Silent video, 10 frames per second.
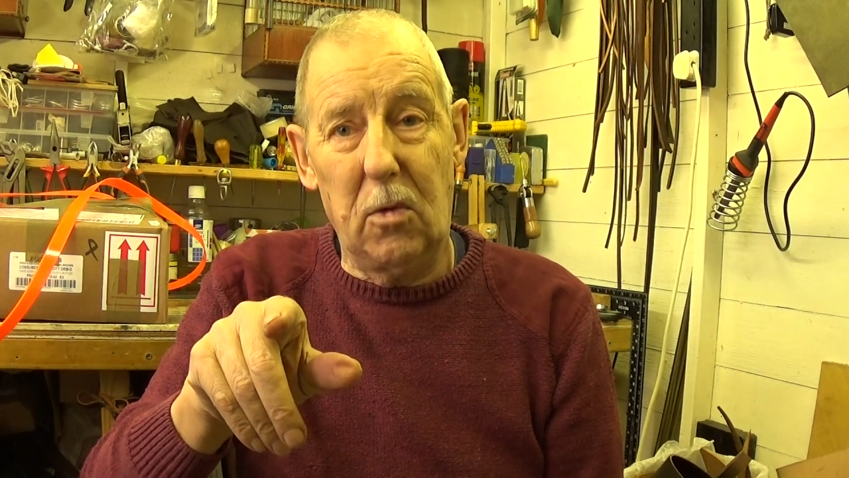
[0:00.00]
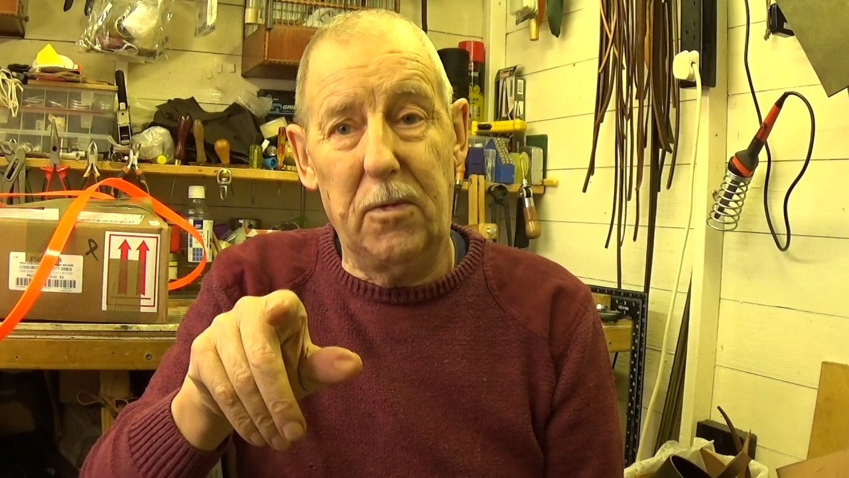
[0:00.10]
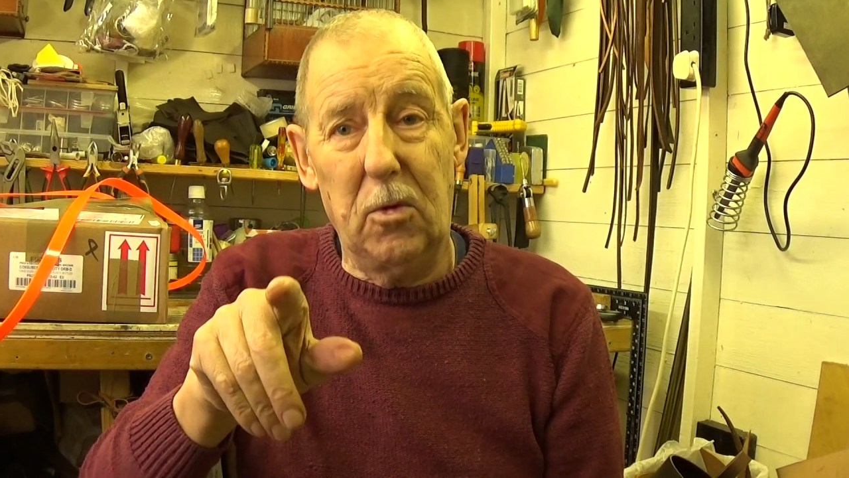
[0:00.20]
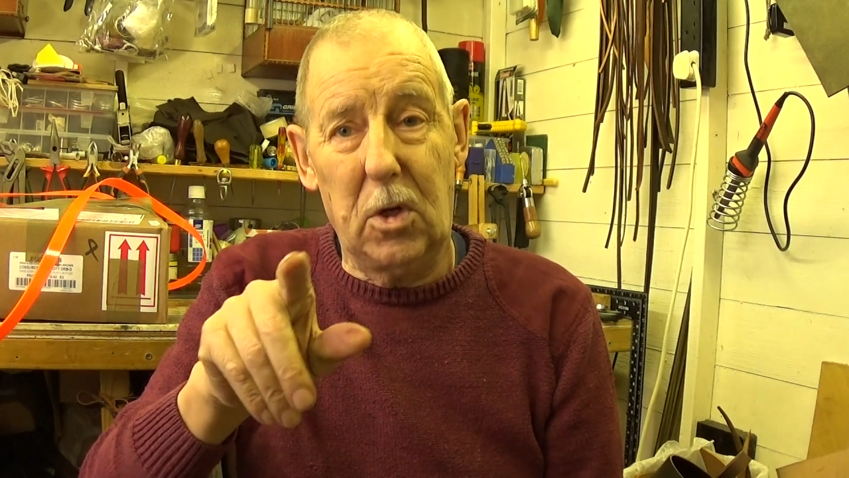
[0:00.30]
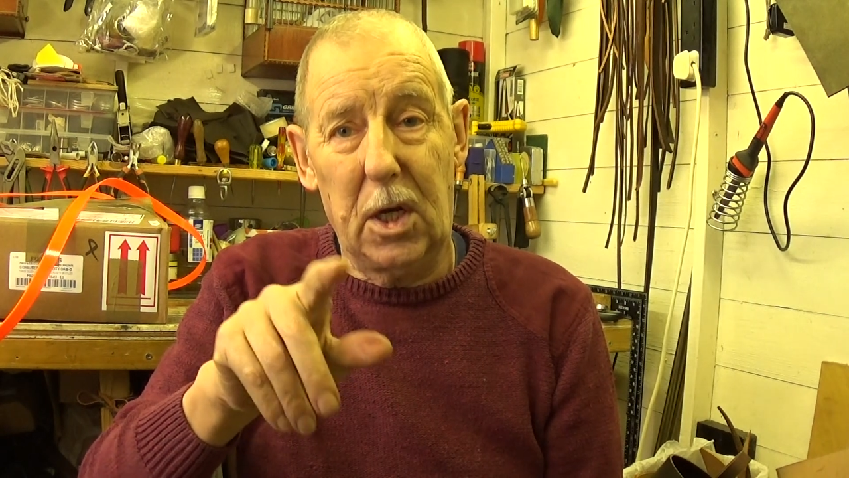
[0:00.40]
If
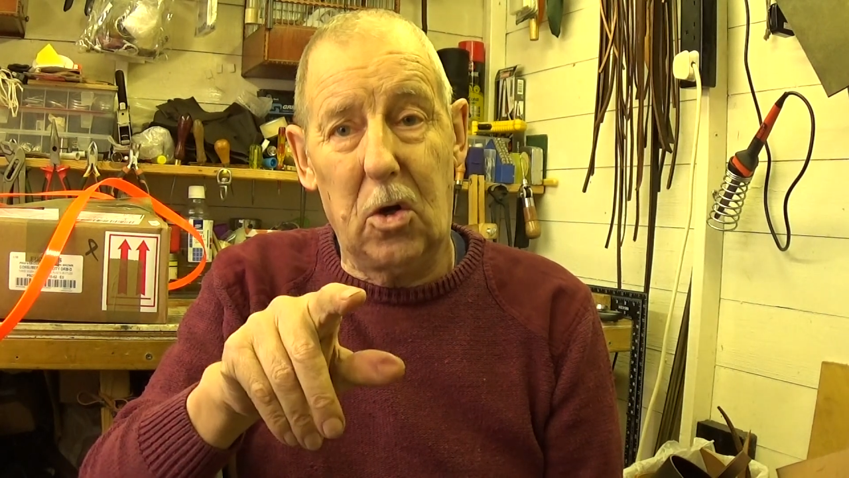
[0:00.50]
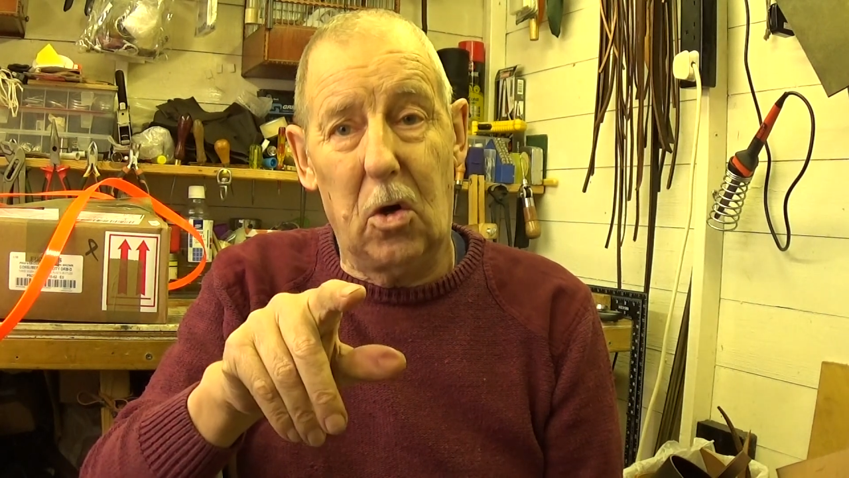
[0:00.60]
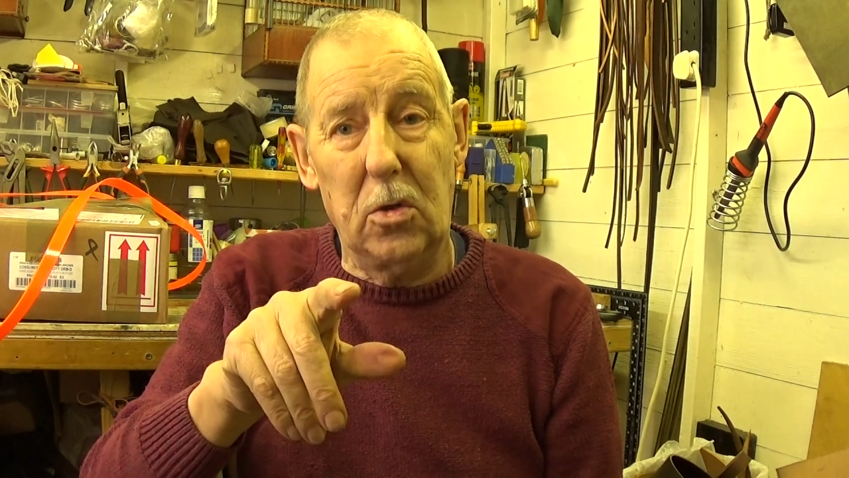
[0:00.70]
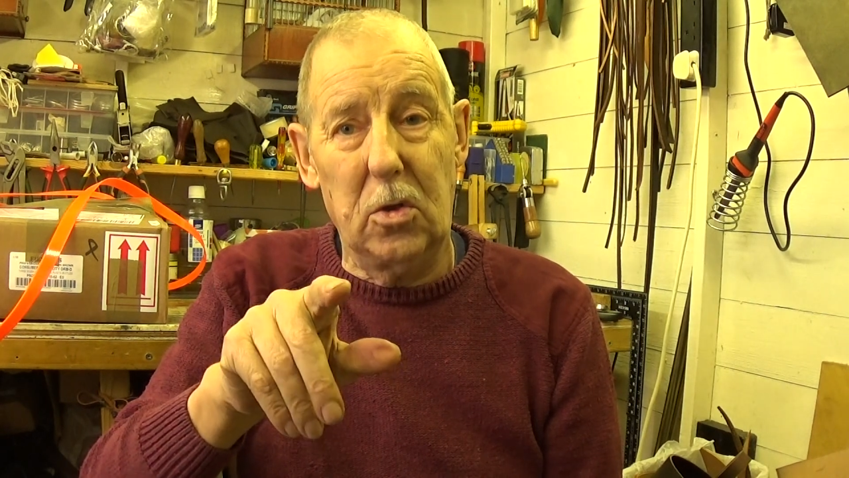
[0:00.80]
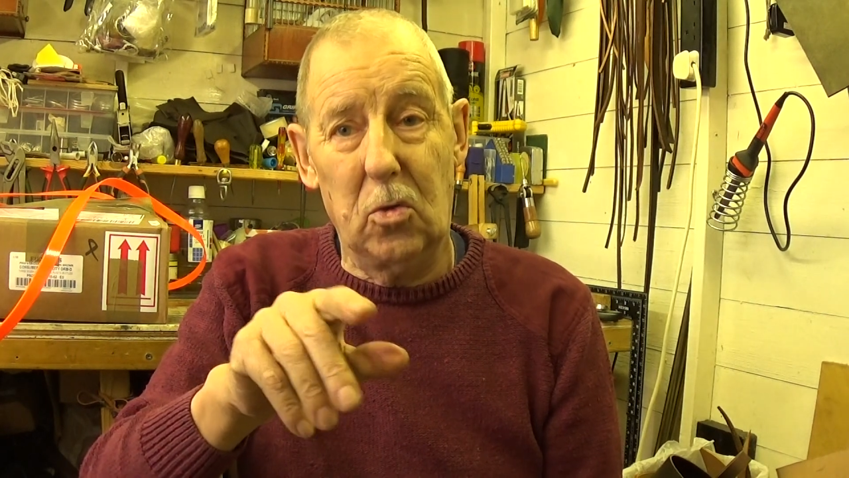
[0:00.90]
you click
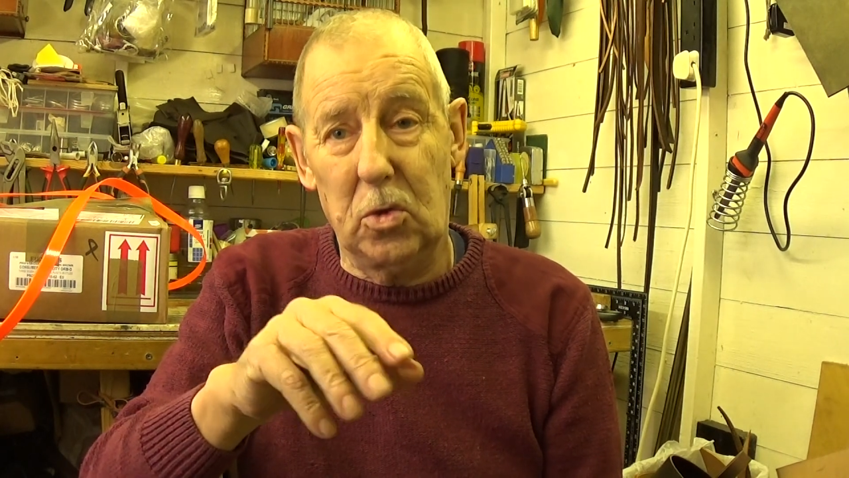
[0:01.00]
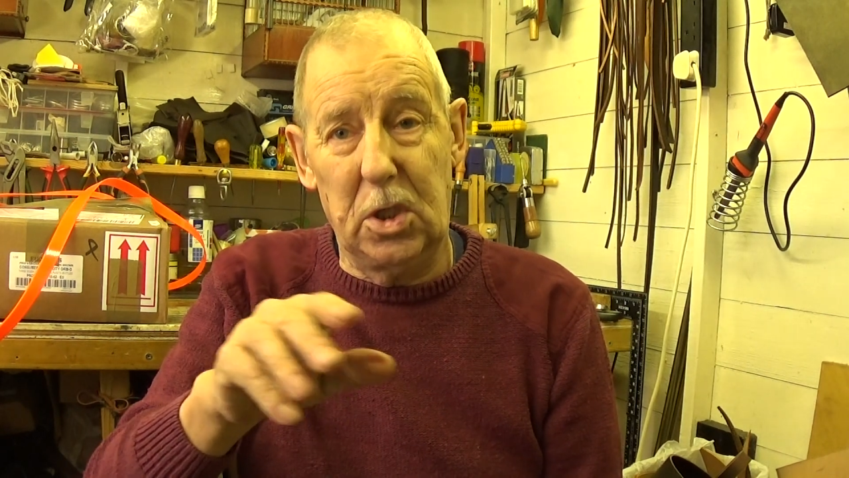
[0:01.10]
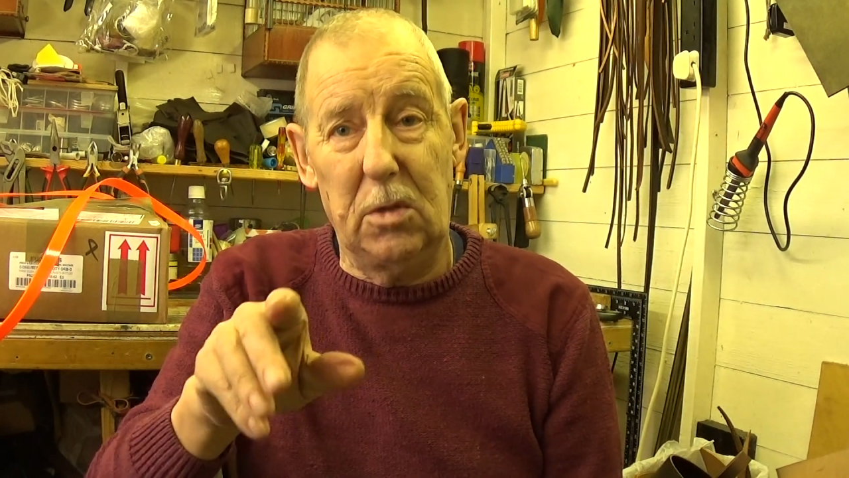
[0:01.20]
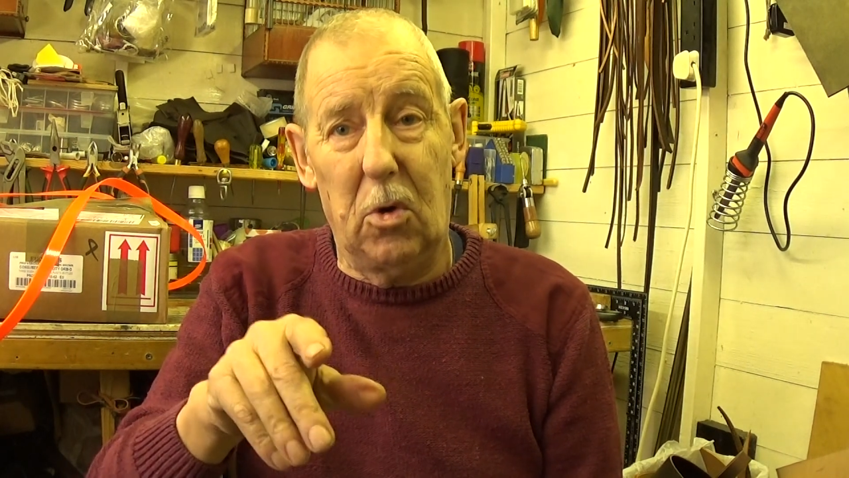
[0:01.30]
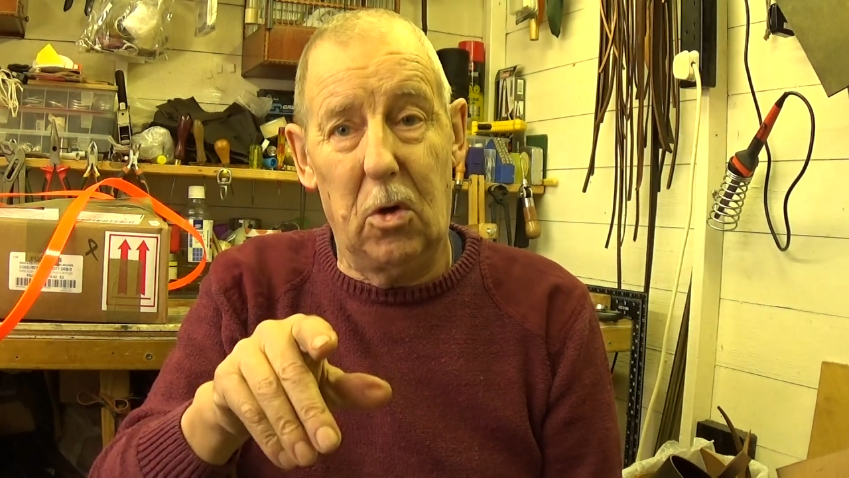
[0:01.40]
on, you'll
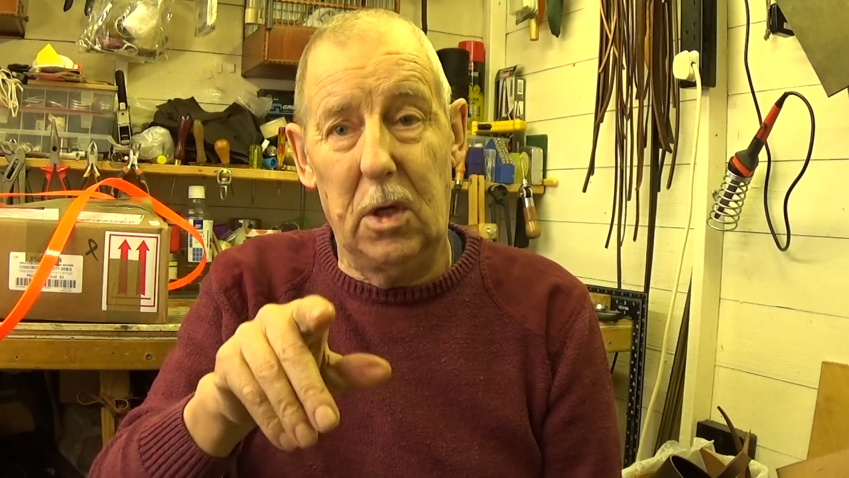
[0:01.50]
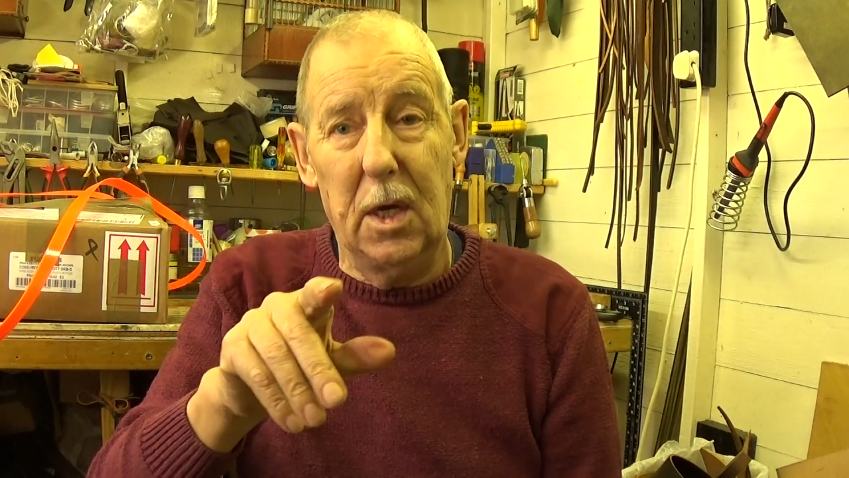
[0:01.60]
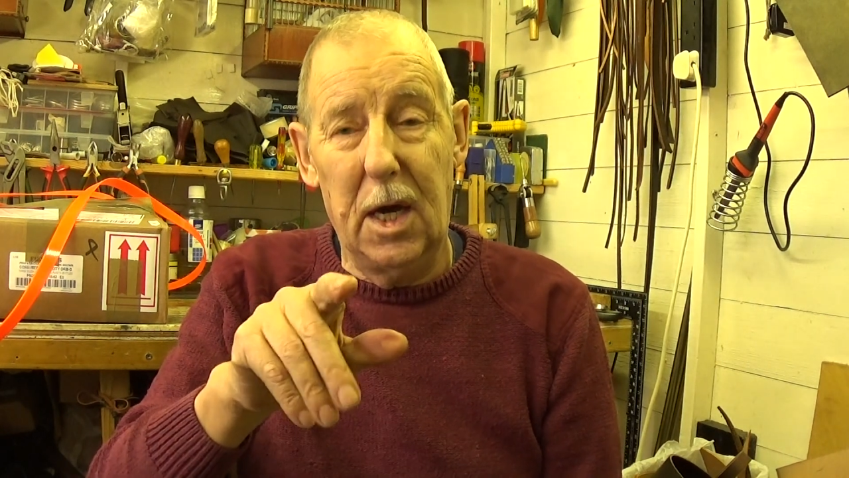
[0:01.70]
see my